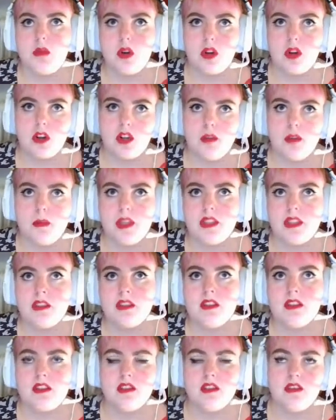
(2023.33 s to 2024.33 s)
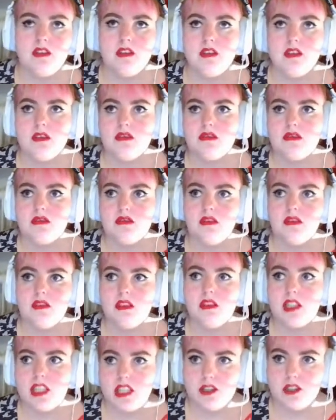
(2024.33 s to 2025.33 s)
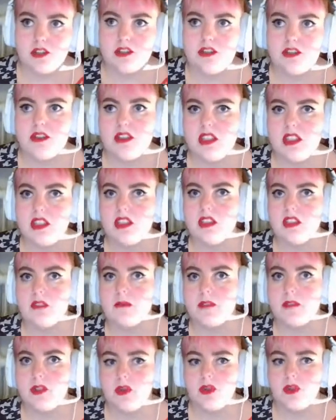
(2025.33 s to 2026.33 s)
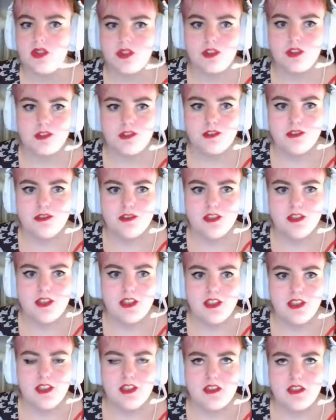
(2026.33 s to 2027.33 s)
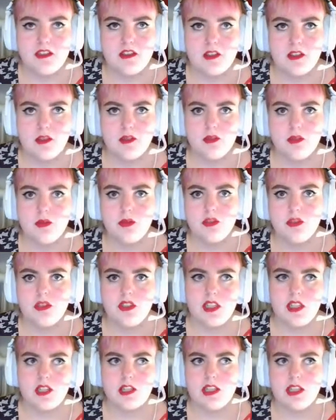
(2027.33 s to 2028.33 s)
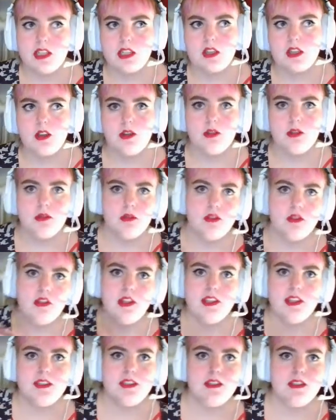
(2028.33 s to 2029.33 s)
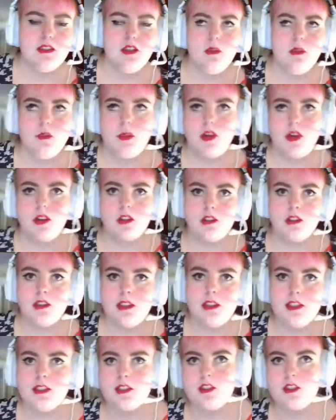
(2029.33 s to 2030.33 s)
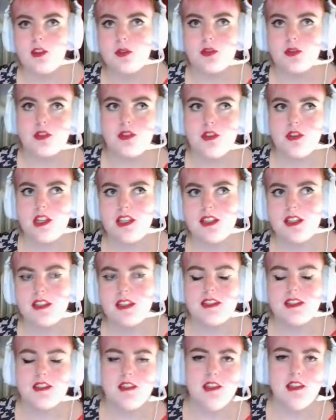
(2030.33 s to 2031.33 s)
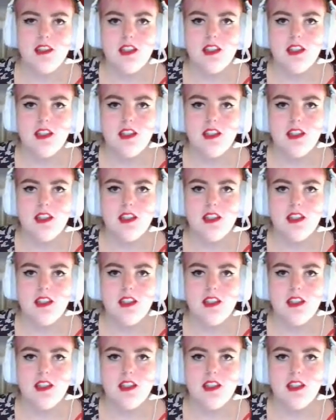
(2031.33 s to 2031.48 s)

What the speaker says: parliament leaders in the future. So they're like, oh, let's bond and socialize,